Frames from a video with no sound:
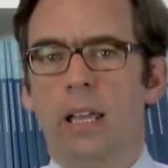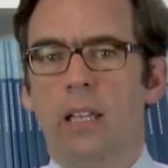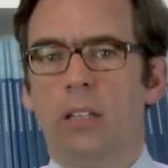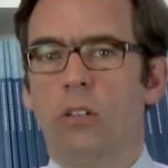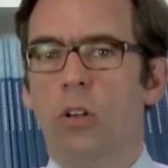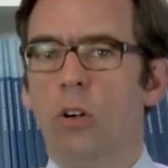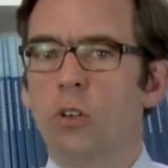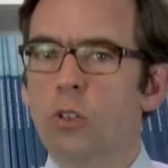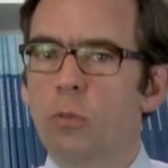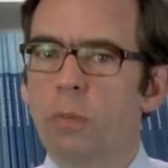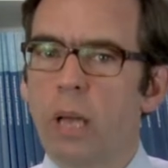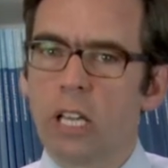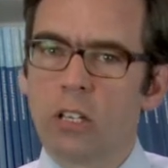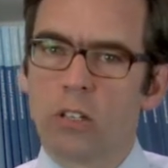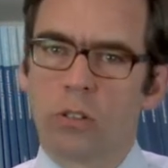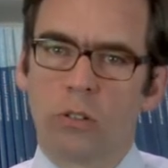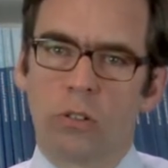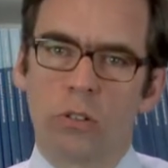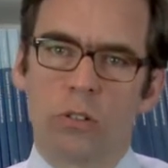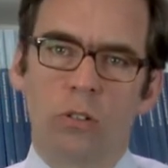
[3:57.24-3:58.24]
Those
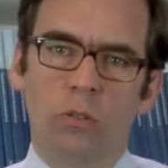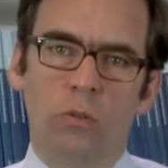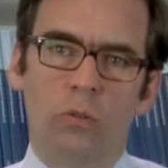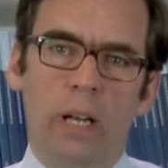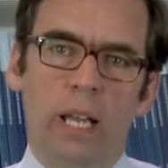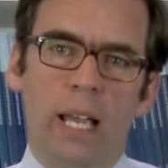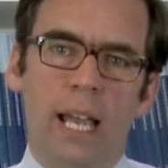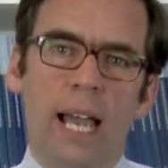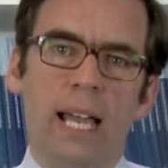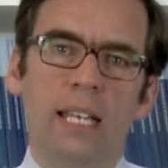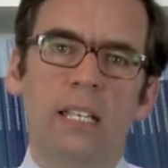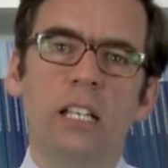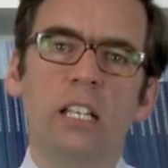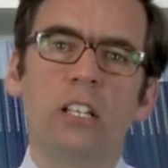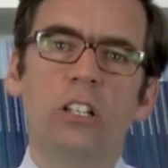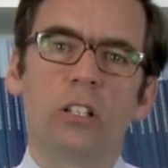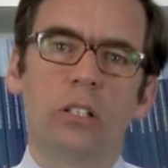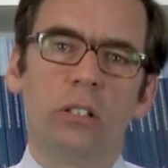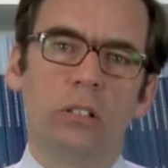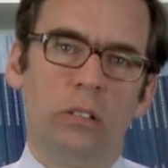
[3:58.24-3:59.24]
measures were
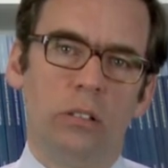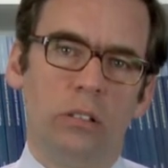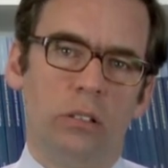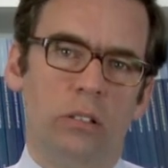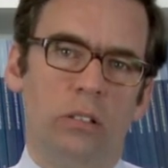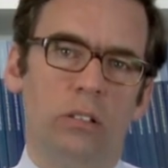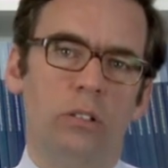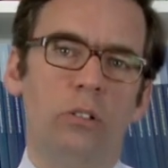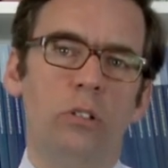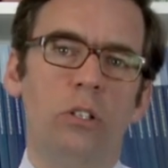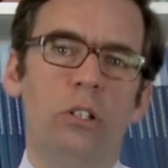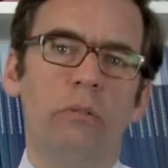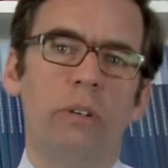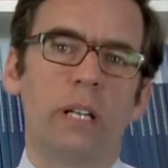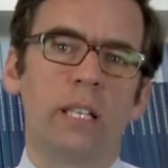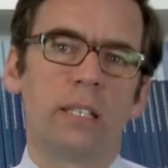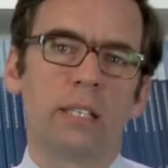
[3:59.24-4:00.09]
additional to UN